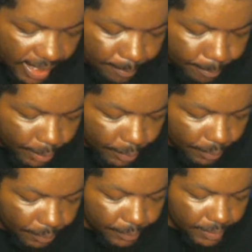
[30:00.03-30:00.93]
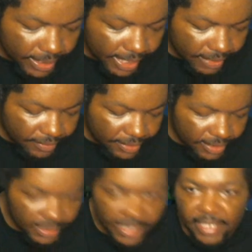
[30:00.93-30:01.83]
blue energy
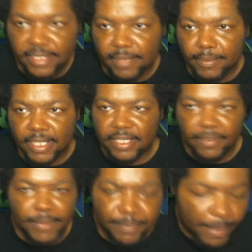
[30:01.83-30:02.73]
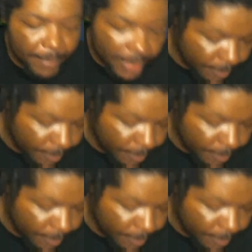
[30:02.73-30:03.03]
thing. That's some experiment they're